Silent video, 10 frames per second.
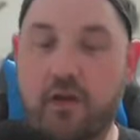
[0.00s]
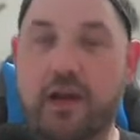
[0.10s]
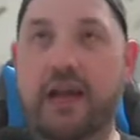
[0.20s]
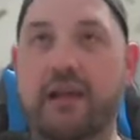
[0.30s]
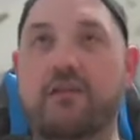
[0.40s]

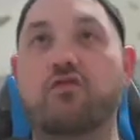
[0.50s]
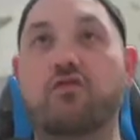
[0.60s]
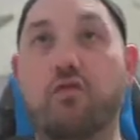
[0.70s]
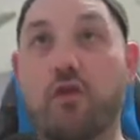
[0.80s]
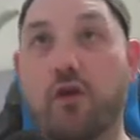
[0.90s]
Okay,
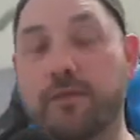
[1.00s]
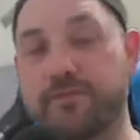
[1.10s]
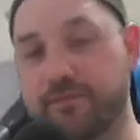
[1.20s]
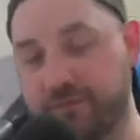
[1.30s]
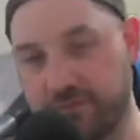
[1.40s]
draw.
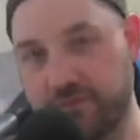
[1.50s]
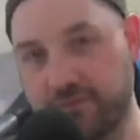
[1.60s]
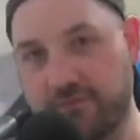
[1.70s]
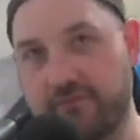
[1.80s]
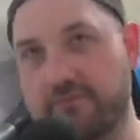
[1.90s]

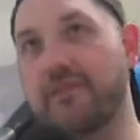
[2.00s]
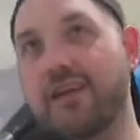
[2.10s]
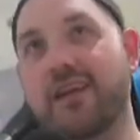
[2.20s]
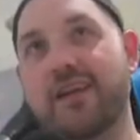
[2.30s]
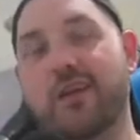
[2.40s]

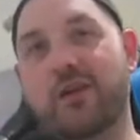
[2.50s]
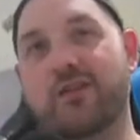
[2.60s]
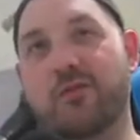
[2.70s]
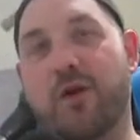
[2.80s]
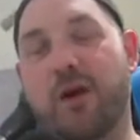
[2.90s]

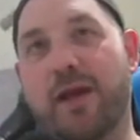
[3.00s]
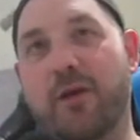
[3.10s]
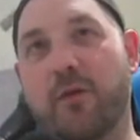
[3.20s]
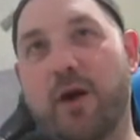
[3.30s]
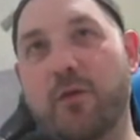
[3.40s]
Lots of 1
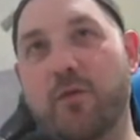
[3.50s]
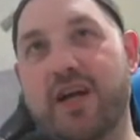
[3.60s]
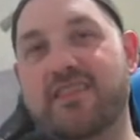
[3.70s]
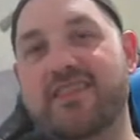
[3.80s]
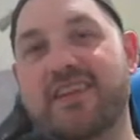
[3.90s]
mana
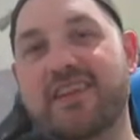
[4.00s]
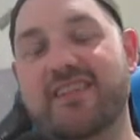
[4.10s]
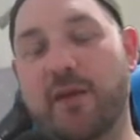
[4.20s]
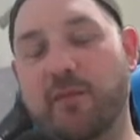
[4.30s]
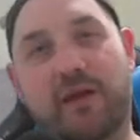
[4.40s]
1/1s.
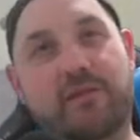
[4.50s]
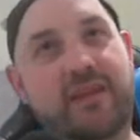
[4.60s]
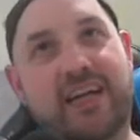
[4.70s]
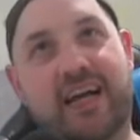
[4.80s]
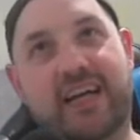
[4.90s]
Sometimes
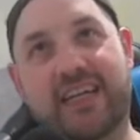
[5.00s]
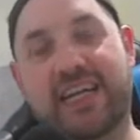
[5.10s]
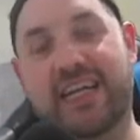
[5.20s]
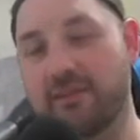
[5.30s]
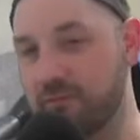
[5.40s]
they can't get
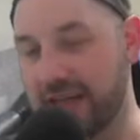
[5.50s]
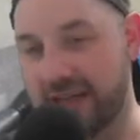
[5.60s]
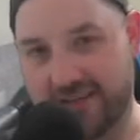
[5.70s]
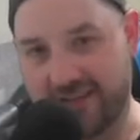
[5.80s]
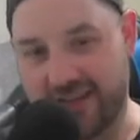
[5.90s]
in. We
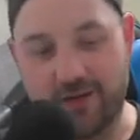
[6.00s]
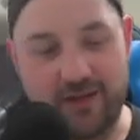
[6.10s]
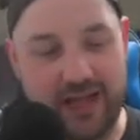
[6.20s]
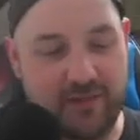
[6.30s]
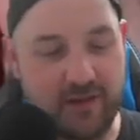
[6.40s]
can just skull
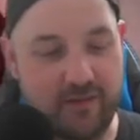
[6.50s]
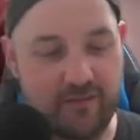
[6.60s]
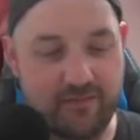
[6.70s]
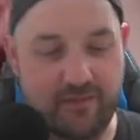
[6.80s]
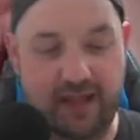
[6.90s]
clamp
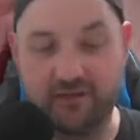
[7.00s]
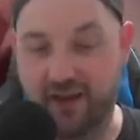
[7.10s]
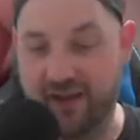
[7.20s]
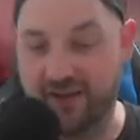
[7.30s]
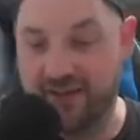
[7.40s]
them. That's
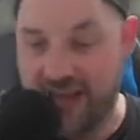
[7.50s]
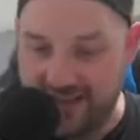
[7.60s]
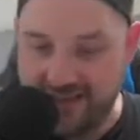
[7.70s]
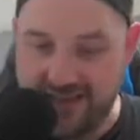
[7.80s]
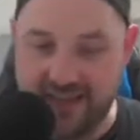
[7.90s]

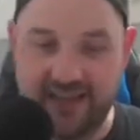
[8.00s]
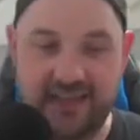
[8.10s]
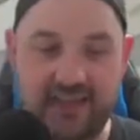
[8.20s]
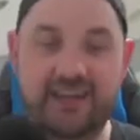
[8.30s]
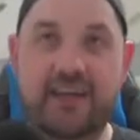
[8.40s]

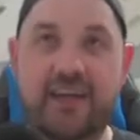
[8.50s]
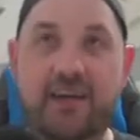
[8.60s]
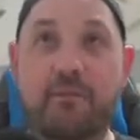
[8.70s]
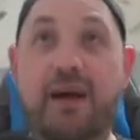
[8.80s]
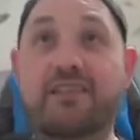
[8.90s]
fantastic.
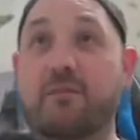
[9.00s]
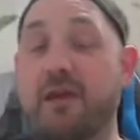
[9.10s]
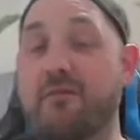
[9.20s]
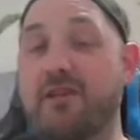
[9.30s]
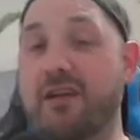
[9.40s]
Mask of
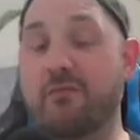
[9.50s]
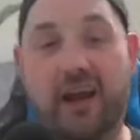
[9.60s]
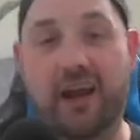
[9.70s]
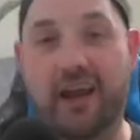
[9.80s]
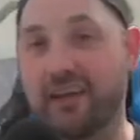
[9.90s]
Memory,
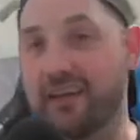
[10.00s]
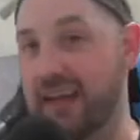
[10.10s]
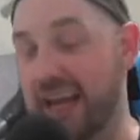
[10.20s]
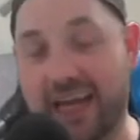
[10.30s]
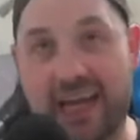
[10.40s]
we're
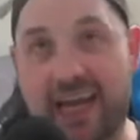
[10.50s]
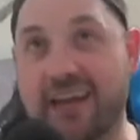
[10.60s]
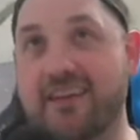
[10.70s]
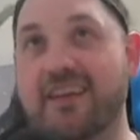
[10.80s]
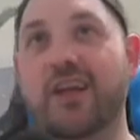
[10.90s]
getting
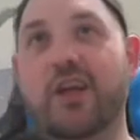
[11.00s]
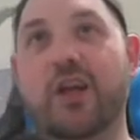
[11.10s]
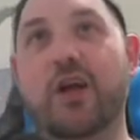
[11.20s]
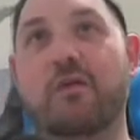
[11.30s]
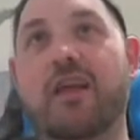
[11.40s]
in,
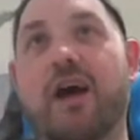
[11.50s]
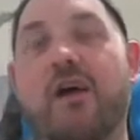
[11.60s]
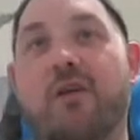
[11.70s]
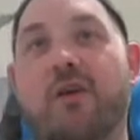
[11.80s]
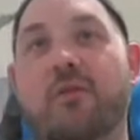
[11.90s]
you know, with
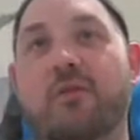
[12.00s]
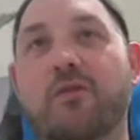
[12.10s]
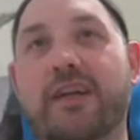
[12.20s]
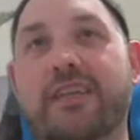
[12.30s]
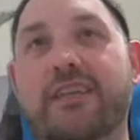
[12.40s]
our unblockable
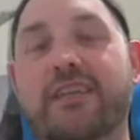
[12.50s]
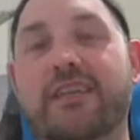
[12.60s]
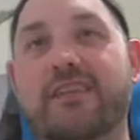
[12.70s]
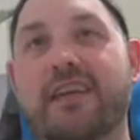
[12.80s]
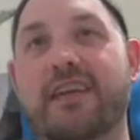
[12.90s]
creatures.